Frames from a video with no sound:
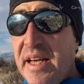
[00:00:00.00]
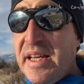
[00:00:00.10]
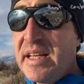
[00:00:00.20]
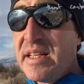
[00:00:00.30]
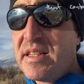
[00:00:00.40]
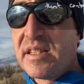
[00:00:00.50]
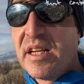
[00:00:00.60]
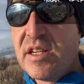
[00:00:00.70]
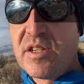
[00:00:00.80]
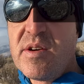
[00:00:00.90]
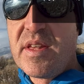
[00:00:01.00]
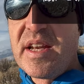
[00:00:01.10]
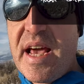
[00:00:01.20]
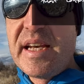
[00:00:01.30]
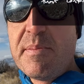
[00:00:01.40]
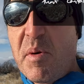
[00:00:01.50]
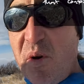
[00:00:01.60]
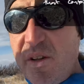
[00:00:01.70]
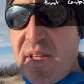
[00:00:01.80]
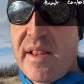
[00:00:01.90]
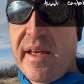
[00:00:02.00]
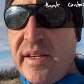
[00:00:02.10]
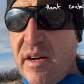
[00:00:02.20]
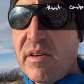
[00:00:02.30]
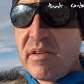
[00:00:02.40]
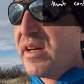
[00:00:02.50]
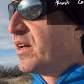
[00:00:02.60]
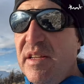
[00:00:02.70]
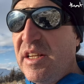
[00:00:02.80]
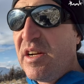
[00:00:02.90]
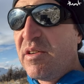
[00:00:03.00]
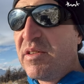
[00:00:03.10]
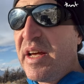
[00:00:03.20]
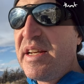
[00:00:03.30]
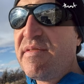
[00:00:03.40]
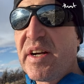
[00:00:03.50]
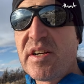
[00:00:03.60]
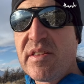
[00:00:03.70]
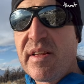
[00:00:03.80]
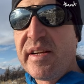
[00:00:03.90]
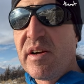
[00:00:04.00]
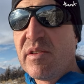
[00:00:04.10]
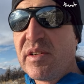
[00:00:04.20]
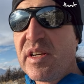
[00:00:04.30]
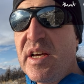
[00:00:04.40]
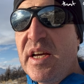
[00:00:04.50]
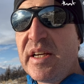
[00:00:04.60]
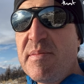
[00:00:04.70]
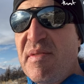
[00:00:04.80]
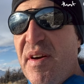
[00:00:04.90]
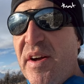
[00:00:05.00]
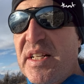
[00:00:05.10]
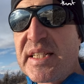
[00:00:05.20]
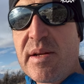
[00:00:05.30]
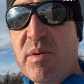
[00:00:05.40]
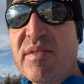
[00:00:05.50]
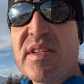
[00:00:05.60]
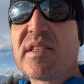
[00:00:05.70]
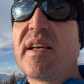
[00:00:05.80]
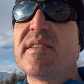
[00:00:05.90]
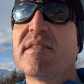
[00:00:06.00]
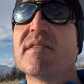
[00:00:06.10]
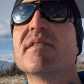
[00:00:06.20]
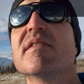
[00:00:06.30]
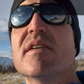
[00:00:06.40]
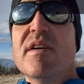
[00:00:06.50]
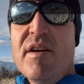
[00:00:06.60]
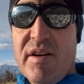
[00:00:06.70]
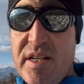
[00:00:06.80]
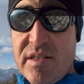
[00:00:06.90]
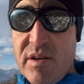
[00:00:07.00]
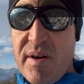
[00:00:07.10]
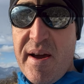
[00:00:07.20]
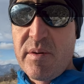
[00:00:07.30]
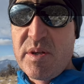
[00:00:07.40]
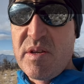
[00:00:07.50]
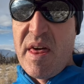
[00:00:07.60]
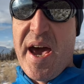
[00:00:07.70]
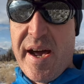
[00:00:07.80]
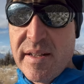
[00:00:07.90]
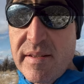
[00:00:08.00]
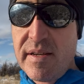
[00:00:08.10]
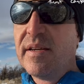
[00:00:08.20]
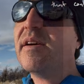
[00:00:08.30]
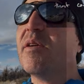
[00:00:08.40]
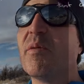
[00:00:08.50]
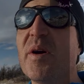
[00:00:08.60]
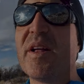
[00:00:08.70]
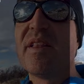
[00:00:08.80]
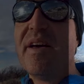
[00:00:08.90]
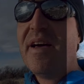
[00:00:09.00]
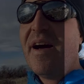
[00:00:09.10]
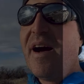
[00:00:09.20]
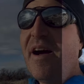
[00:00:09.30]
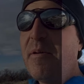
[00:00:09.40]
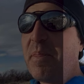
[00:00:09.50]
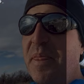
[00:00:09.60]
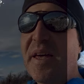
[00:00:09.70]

is show that any point on the light cone, you know, any vector on the light cone can be found inside one of these slices, right? So how do we do that? Well, um,